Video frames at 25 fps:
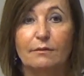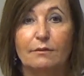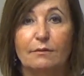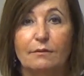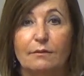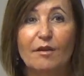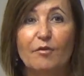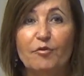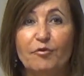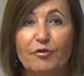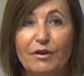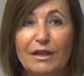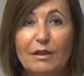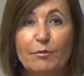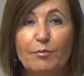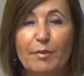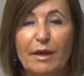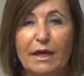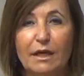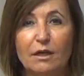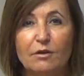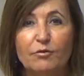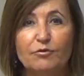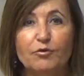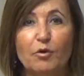The
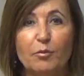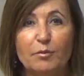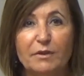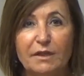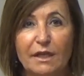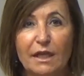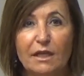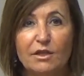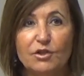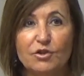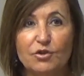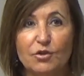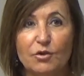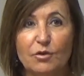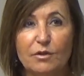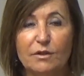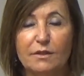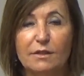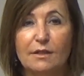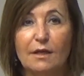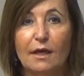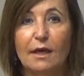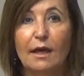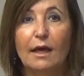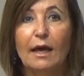feedback from
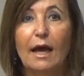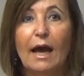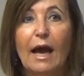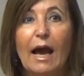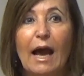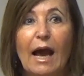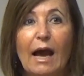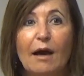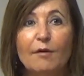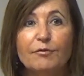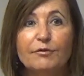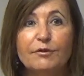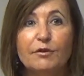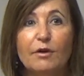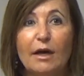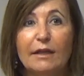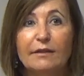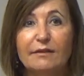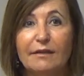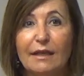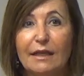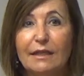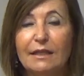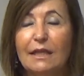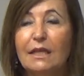teachers after
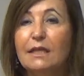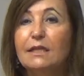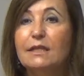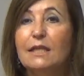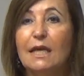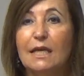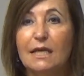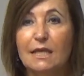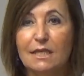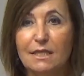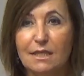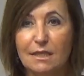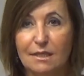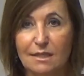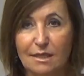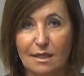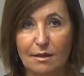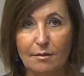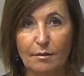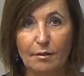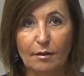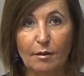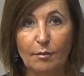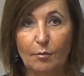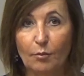attending the
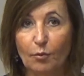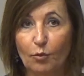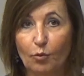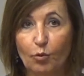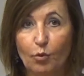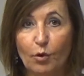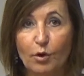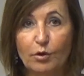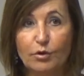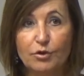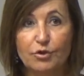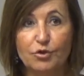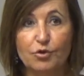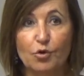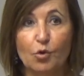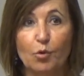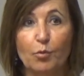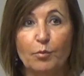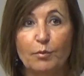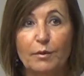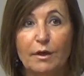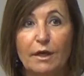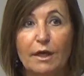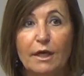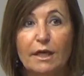ECC workshop
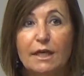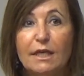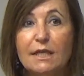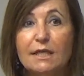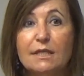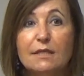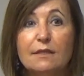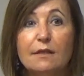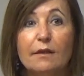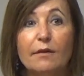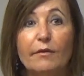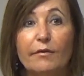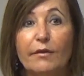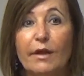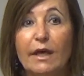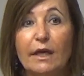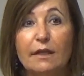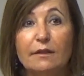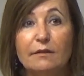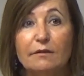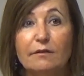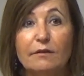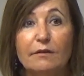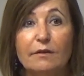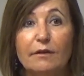is that